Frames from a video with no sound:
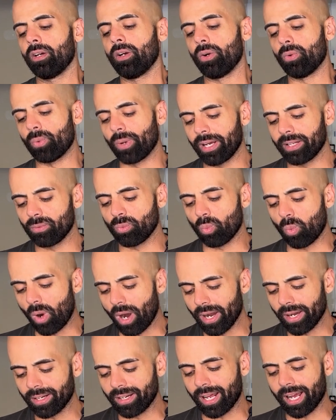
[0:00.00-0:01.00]
Red
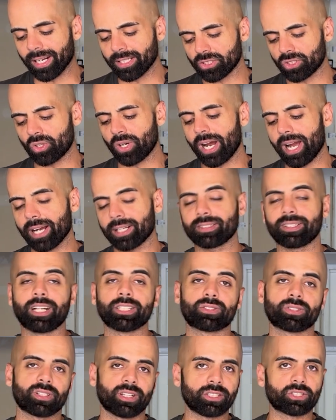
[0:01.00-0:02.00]
wine extract,
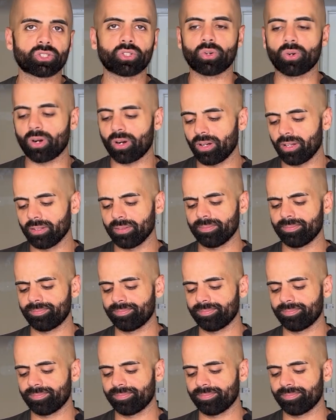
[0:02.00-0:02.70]
that's glycerol.